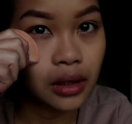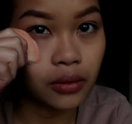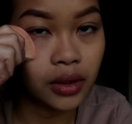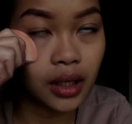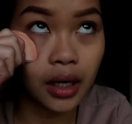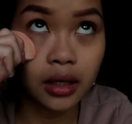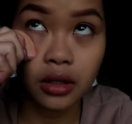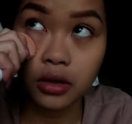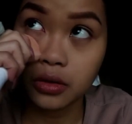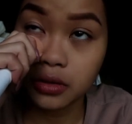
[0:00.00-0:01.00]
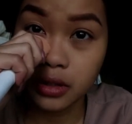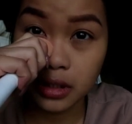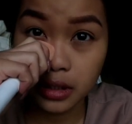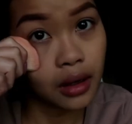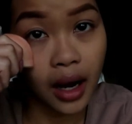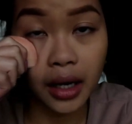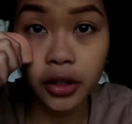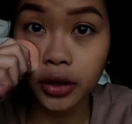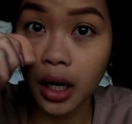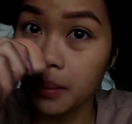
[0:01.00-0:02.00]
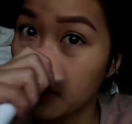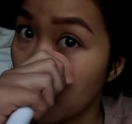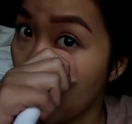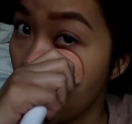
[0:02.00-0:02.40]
when I use eye drop,